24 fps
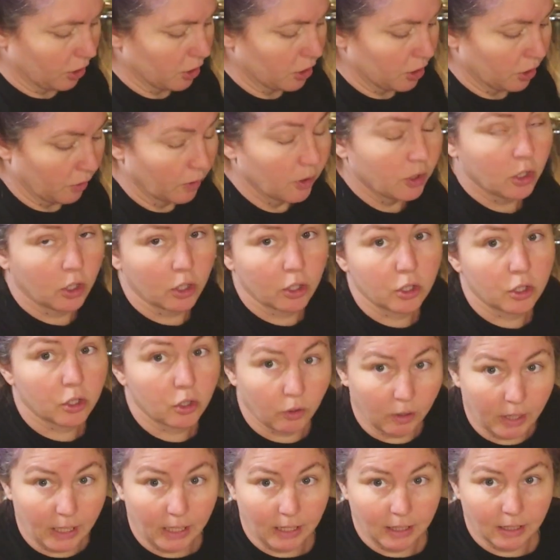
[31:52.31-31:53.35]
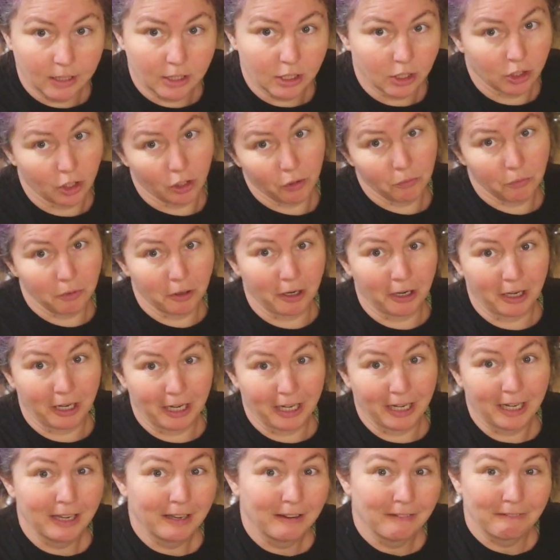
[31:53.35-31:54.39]
So it turns green. So don't
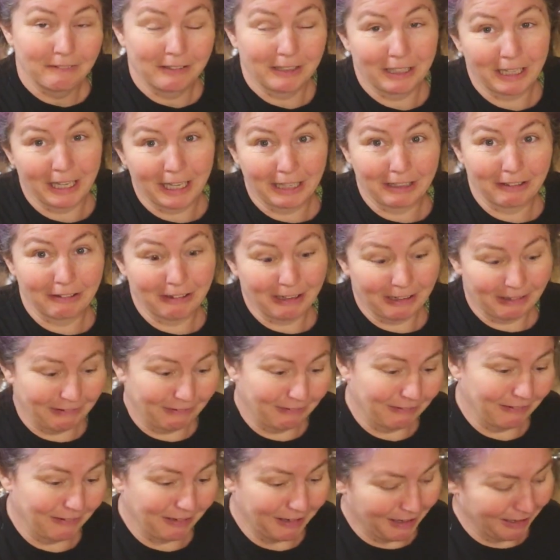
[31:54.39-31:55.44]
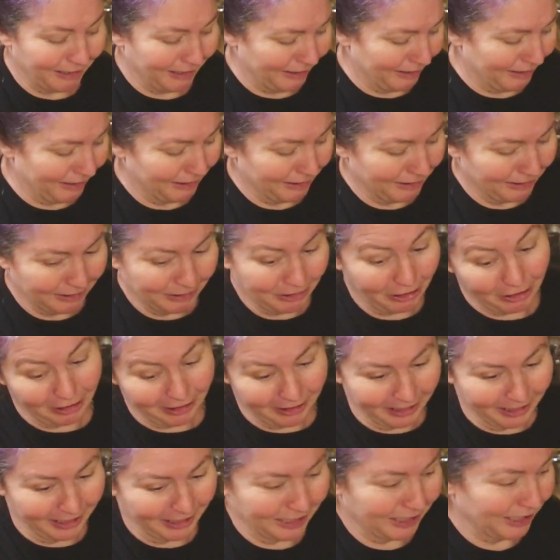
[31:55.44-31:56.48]
worry if you got green uh,
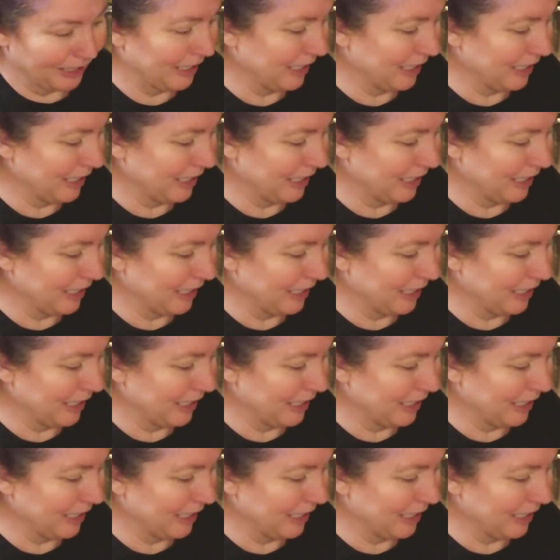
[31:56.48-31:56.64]
garlic.